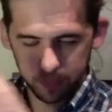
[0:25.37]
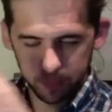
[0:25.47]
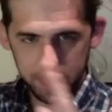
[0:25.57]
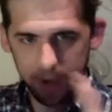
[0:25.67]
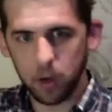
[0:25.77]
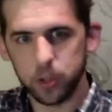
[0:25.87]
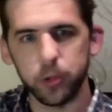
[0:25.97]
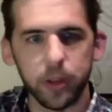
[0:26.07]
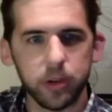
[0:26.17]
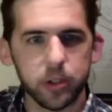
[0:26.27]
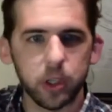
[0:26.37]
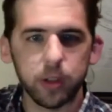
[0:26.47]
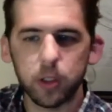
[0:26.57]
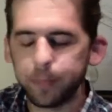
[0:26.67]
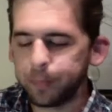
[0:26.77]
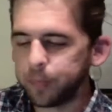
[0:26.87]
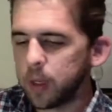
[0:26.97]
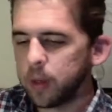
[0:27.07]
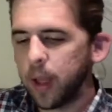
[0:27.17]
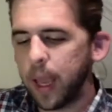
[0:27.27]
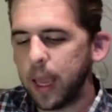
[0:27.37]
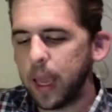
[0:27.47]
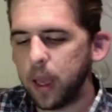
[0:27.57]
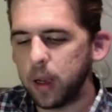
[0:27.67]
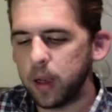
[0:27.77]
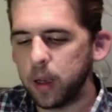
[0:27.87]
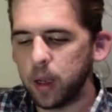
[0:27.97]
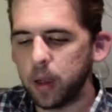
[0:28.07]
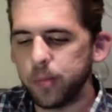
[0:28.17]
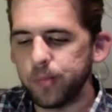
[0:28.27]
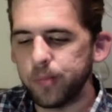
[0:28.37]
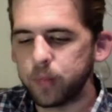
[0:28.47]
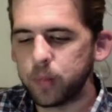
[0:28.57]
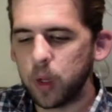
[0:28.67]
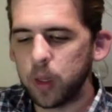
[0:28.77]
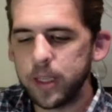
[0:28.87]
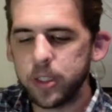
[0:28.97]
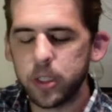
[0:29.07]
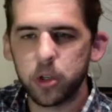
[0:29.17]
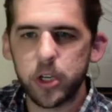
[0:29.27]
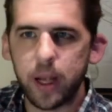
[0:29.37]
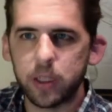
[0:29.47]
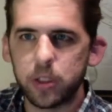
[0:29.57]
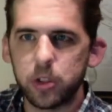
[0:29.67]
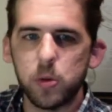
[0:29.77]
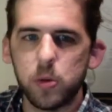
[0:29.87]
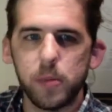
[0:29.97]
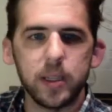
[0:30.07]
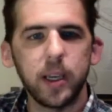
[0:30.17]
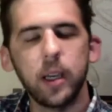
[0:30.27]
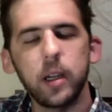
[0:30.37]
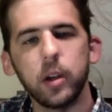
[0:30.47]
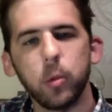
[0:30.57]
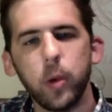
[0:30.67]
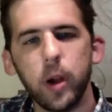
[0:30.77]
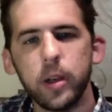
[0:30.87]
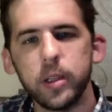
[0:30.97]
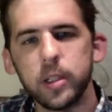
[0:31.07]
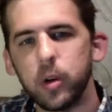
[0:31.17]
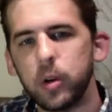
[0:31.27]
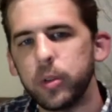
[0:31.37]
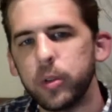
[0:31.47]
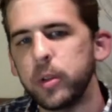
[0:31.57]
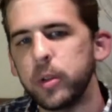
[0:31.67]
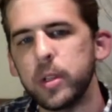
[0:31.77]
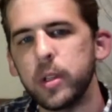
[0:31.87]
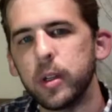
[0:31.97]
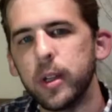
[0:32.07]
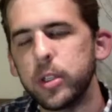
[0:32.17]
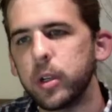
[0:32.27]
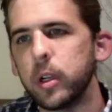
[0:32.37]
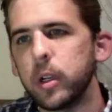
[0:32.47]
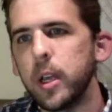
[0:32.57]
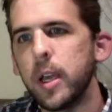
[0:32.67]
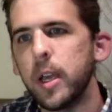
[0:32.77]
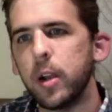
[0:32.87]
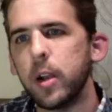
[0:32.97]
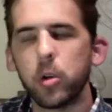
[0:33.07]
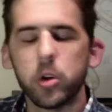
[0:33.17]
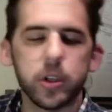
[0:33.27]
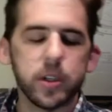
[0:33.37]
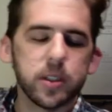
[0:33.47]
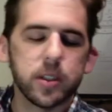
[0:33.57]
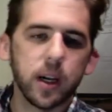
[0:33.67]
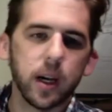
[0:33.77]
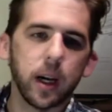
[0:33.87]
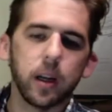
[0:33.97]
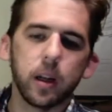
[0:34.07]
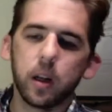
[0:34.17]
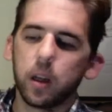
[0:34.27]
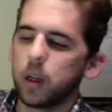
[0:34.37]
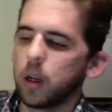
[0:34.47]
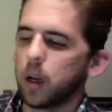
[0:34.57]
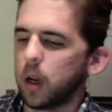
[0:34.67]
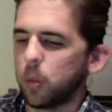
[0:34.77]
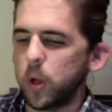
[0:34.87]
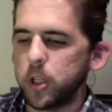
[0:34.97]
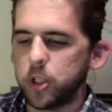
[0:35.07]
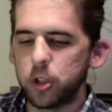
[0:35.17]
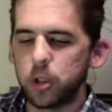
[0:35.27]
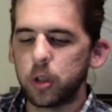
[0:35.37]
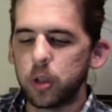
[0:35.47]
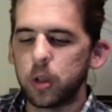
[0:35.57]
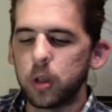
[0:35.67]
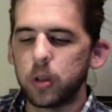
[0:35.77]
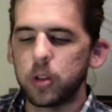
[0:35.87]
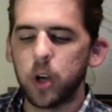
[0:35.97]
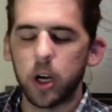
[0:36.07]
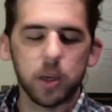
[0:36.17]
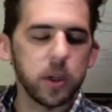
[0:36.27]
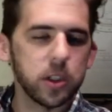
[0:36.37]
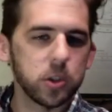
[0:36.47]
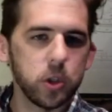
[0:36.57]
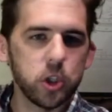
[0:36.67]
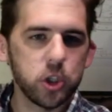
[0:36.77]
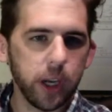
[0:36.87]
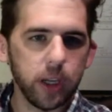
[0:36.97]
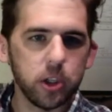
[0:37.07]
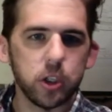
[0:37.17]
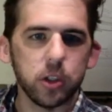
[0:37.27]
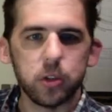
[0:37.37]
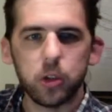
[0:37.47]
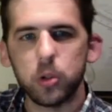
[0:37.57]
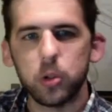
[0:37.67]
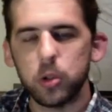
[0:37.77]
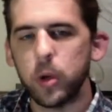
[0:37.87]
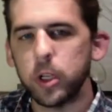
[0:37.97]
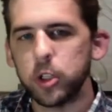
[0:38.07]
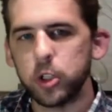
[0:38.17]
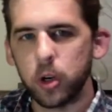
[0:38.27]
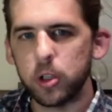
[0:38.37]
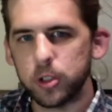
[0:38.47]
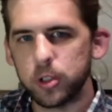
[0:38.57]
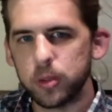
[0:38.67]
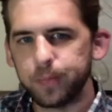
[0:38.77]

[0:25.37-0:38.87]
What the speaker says: They may go to another server, and Elasticsearch has to maintain an awareness of all the nodes in the cluster in order to decide which documents, which changes go to which shards.